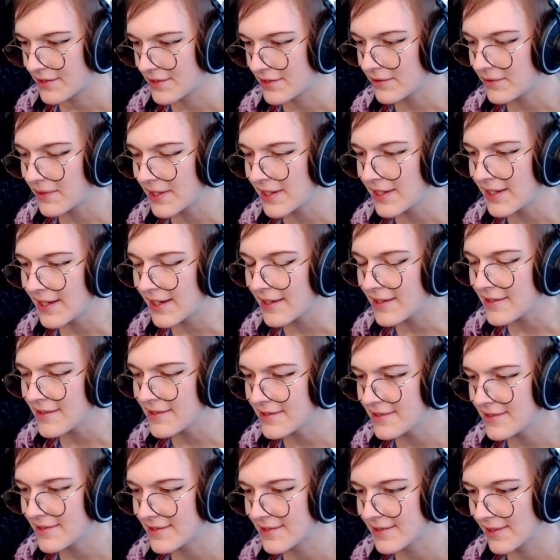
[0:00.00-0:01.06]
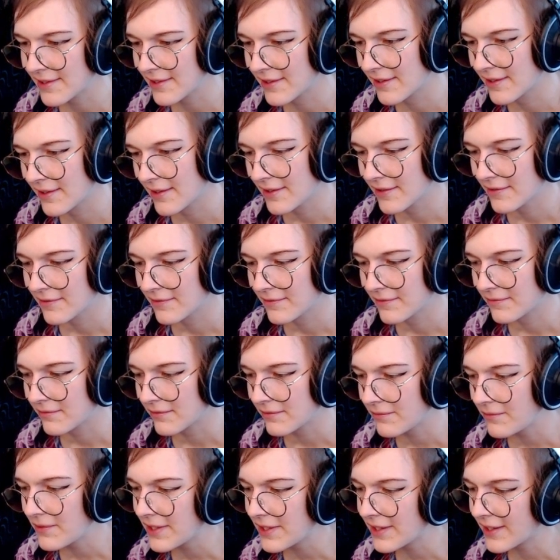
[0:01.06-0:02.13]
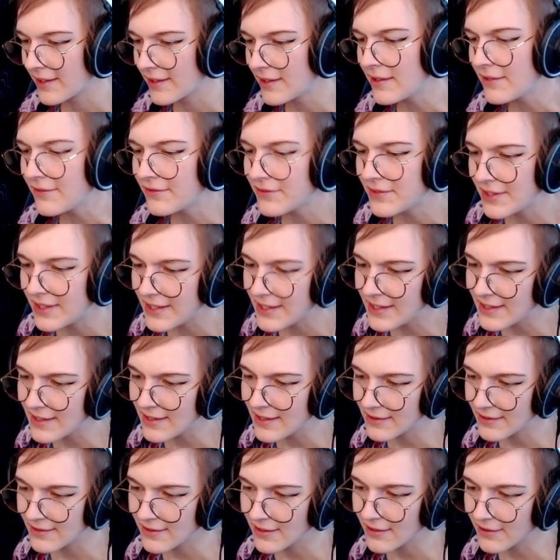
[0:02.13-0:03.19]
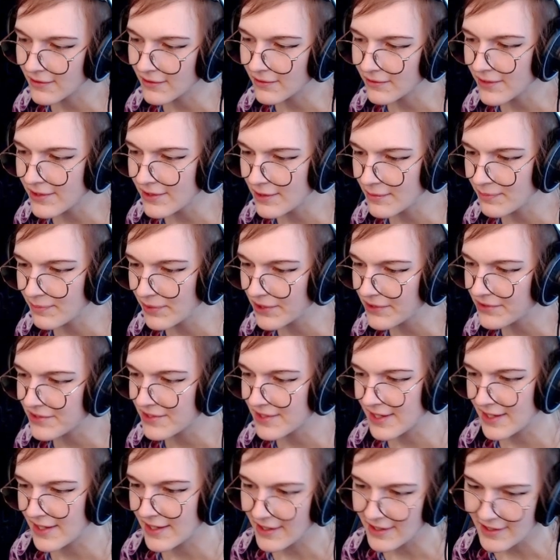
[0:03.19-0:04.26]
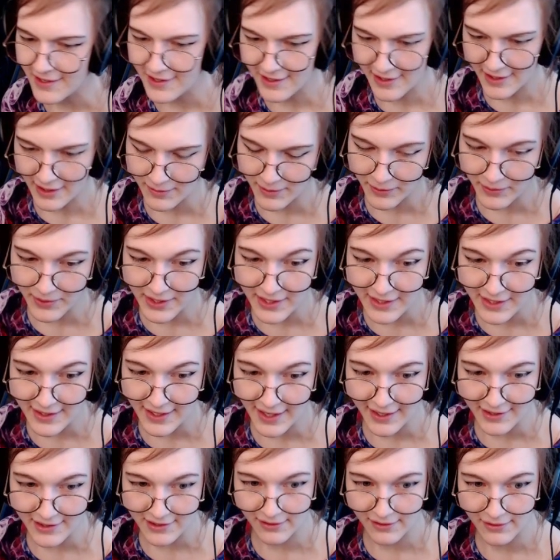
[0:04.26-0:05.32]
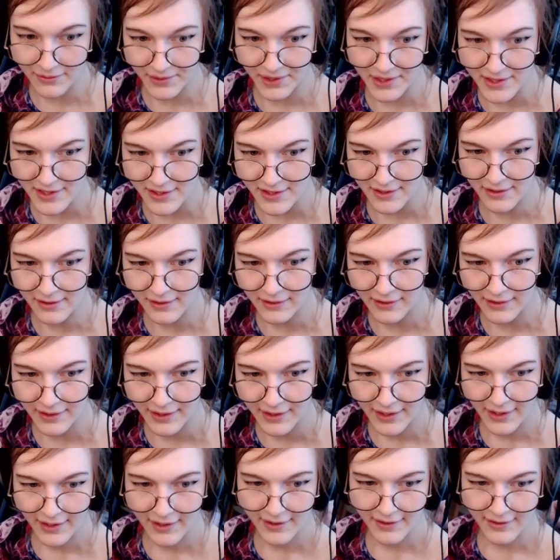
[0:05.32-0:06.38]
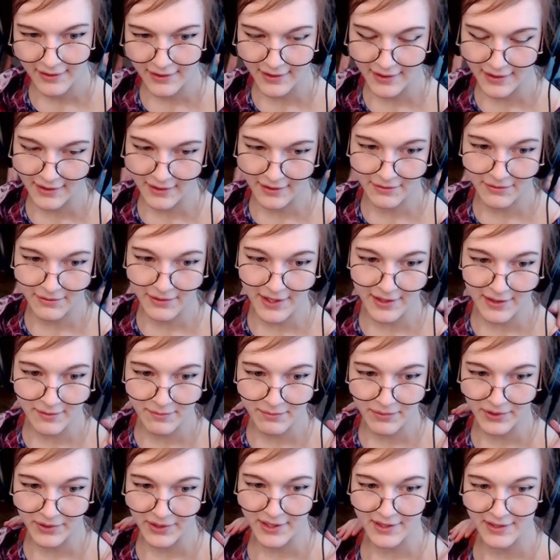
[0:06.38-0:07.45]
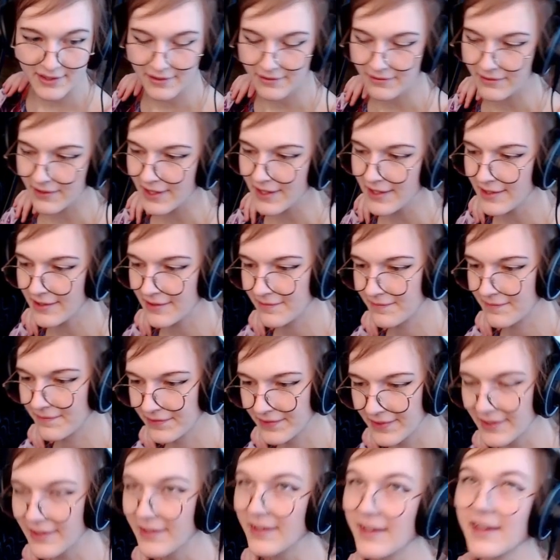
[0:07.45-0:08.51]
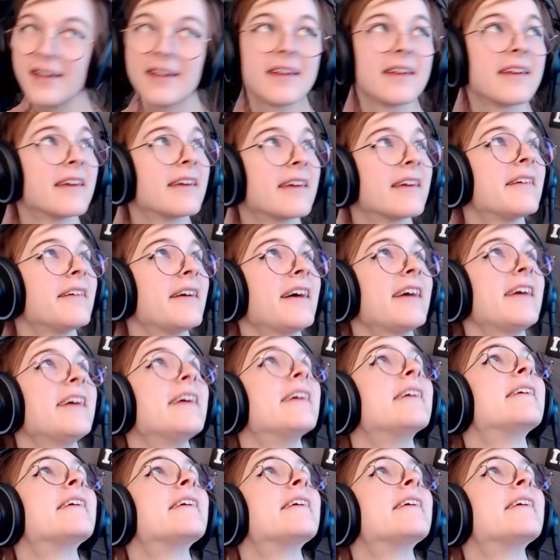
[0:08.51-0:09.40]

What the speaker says: I guess we kind of need not only the post data here, but we need the actual original random point, right? Hey, hi.